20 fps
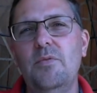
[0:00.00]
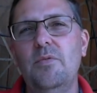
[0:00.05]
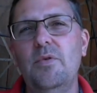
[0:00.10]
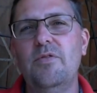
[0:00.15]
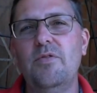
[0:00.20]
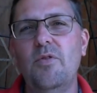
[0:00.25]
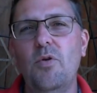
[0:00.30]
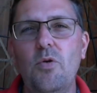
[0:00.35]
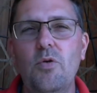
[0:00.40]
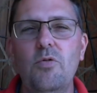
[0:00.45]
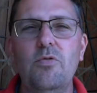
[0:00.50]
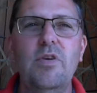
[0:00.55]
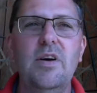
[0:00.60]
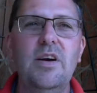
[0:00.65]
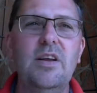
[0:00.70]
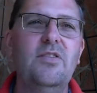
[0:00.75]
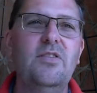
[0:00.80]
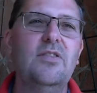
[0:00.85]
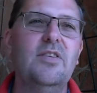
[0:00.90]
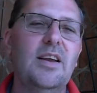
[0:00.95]
We've
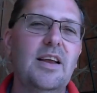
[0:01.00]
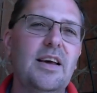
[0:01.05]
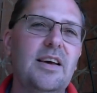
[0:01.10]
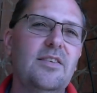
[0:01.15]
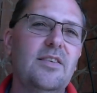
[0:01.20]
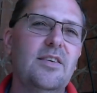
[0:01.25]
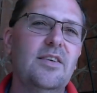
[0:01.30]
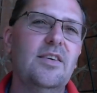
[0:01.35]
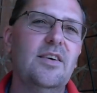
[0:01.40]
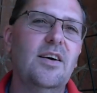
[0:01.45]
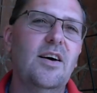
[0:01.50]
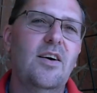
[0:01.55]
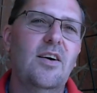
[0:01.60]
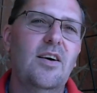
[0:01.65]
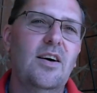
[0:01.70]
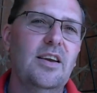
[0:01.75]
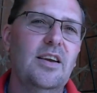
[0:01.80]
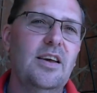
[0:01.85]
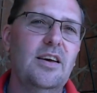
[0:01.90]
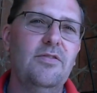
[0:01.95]
already selected a
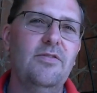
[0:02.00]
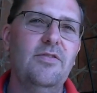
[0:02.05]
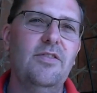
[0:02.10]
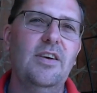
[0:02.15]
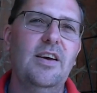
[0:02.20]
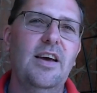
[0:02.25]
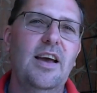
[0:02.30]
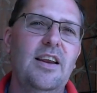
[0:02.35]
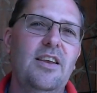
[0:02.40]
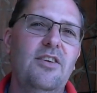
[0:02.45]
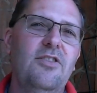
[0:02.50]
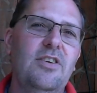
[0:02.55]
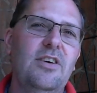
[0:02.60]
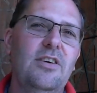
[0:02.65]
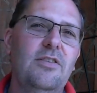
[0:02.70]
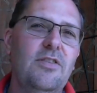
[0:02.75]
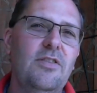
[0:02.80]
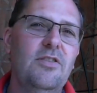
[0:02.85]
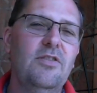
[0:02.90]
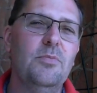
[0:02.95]
highly
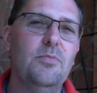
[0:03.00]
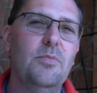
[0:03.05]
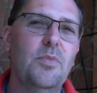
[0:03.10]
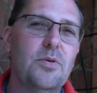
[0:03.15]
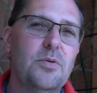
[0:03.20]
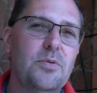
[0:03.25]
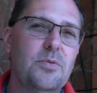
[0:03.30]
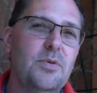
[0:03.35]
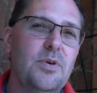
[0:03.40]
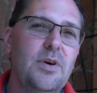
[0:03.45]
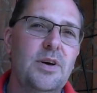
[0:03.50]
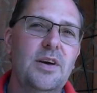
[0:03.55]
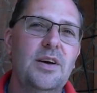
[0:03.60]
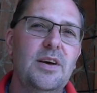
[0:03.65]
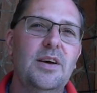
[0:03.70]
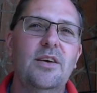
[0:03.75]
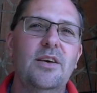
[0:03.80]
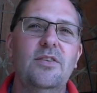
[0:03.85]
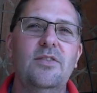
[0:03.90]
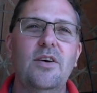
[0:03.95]
energy efficient model,
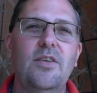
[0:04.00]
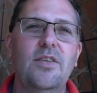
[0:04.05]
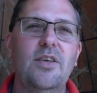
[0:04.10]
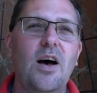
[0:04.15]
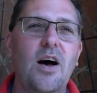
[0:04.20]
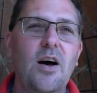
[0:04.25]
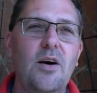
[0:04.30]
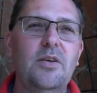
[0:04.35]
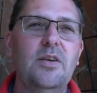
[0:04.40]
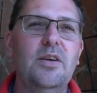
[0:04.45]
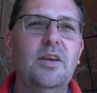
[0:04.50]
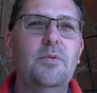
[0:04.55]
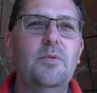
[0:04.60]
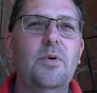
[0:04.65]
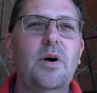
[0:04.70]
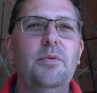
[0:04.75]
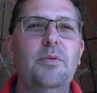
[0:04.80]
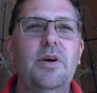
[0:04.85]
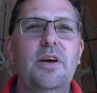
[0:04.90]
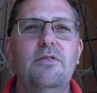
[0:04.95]
so the only
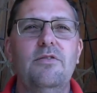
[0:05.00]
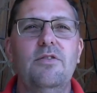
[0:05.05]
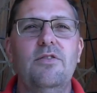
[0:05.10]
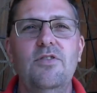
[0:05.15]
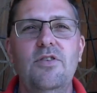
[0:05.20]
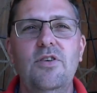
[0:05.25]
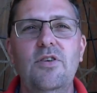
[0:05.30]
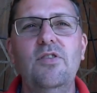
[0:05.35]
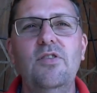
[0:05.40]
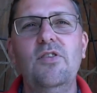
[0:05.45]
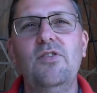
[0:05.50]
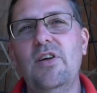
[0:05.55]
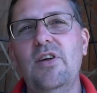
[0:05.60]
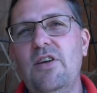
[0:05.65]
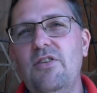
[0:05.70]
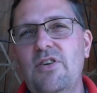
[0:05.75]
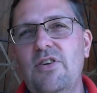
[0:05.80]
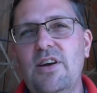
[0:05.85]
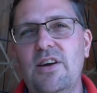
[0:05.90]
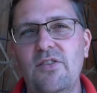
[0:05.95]
way we can reduce its
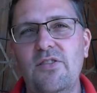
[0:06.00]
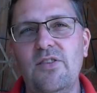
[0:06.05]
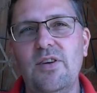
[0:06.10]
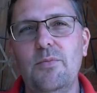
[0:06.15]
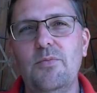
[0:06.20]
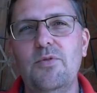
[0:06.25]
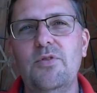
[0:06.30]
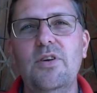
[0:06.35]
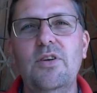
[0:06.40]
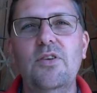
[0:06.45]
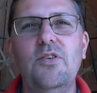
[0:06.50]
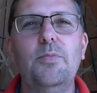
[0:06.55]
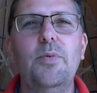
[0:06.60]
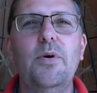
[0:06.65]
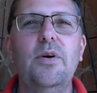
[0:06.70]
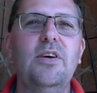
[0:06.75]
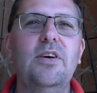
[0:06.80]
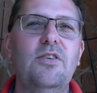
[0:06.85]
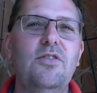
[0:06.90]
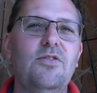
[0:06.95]
energy consumption is
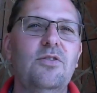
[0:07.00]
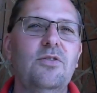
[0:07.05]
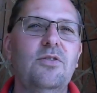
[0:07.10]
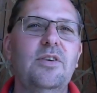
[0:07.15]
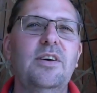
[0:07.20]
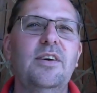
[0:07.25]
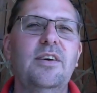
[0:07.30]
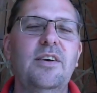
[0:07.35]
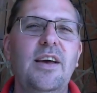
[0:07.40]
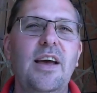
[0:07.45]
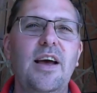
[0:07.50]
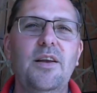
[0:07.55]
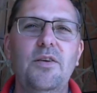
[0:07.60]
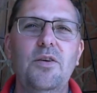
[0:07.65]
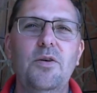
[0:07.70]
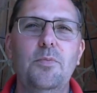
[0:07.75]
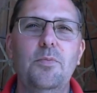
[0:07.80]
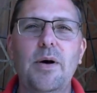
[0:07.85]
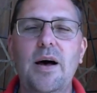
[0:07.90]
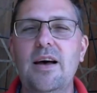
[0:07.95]
by enjoying our
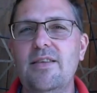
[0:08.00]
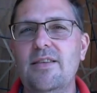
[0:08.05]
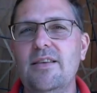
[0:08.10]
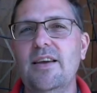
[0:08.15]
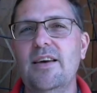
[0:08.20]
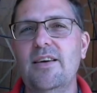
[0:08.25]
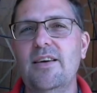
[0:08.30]
new bath